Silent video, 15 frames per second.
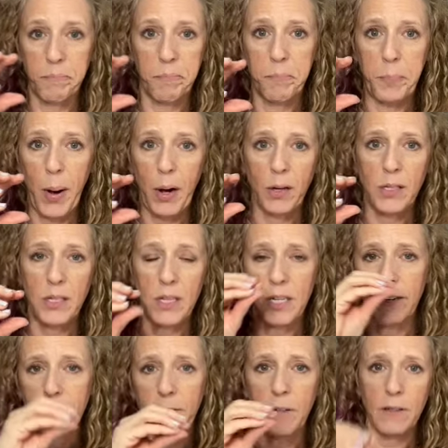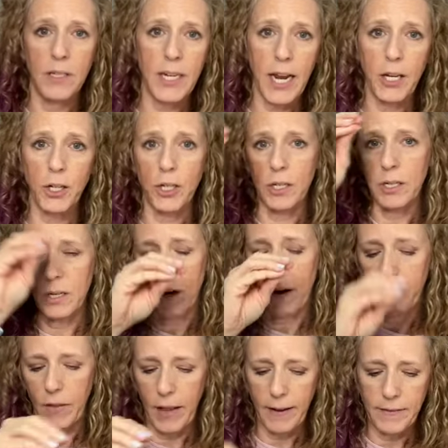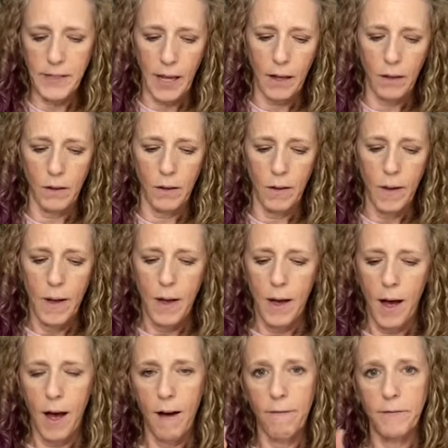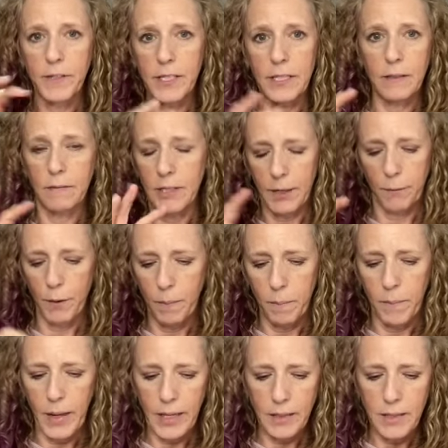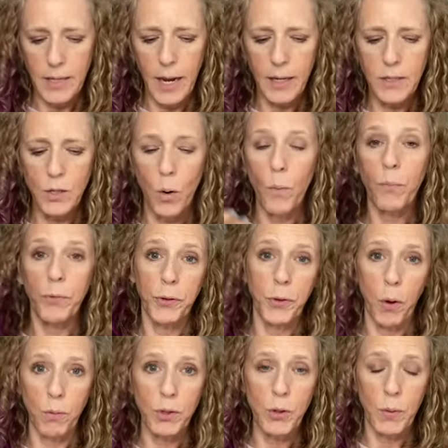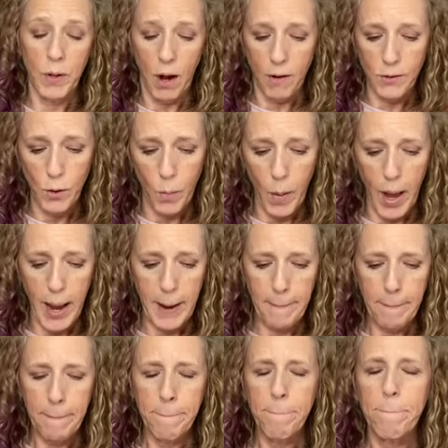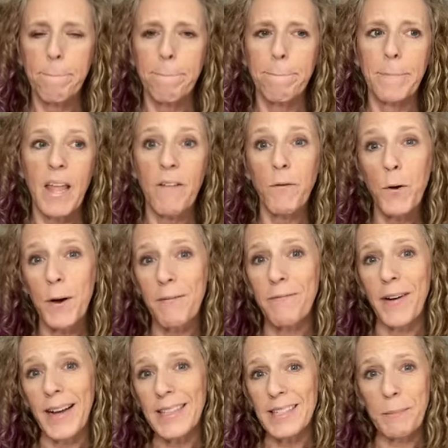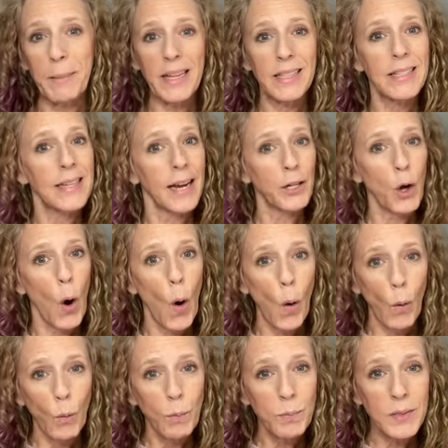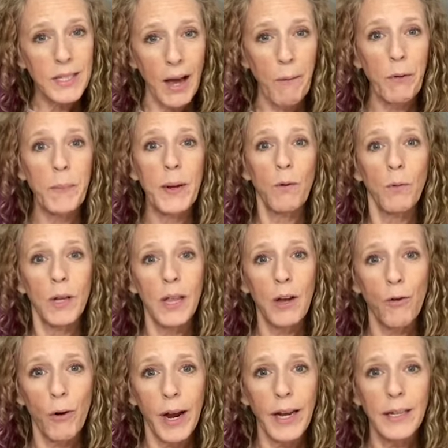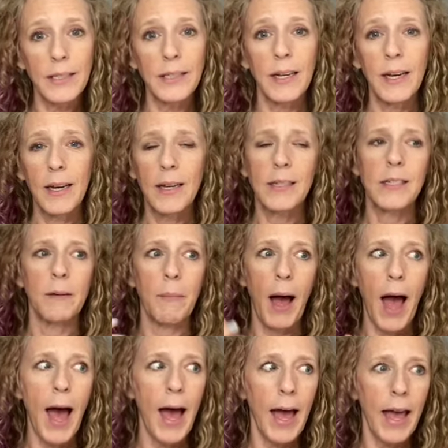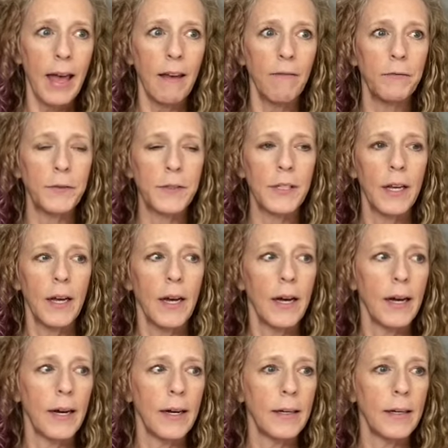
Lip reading: bugs, the different stages of the life cycle of different insects. So those you can also buy. If you can find some insect homes, that would be really great. Some hives. What